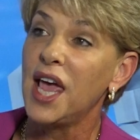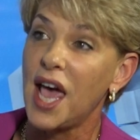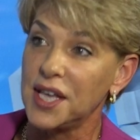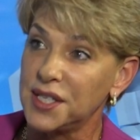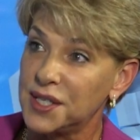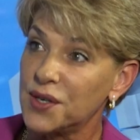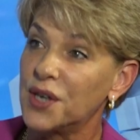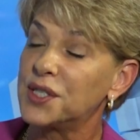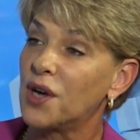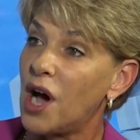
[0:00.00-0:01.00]
as it
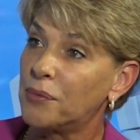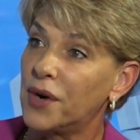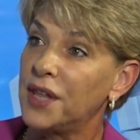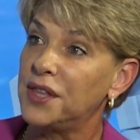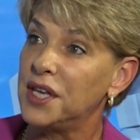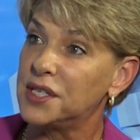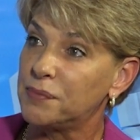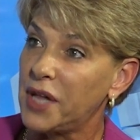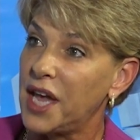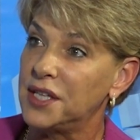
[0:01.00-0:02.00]
starts to operate these
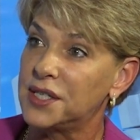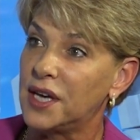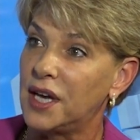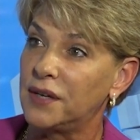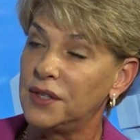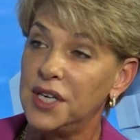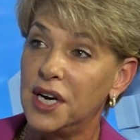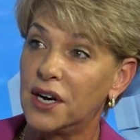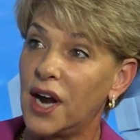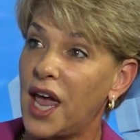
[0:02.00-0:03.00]
planes
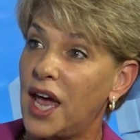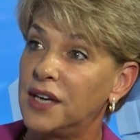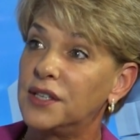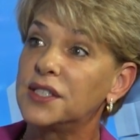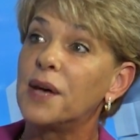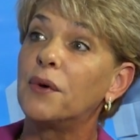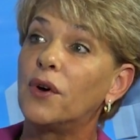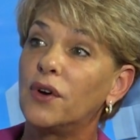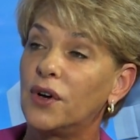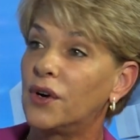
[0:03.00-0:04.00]
near and
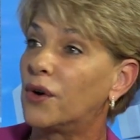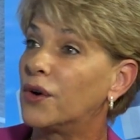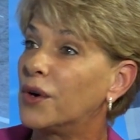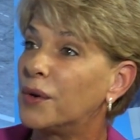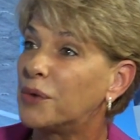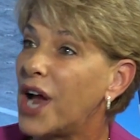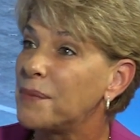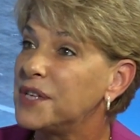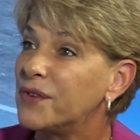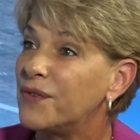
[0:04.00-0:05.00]

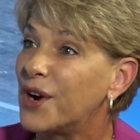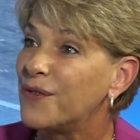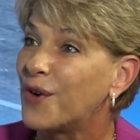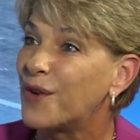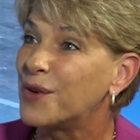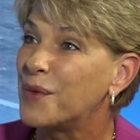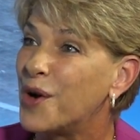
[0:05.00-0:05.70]
perhaps even very far from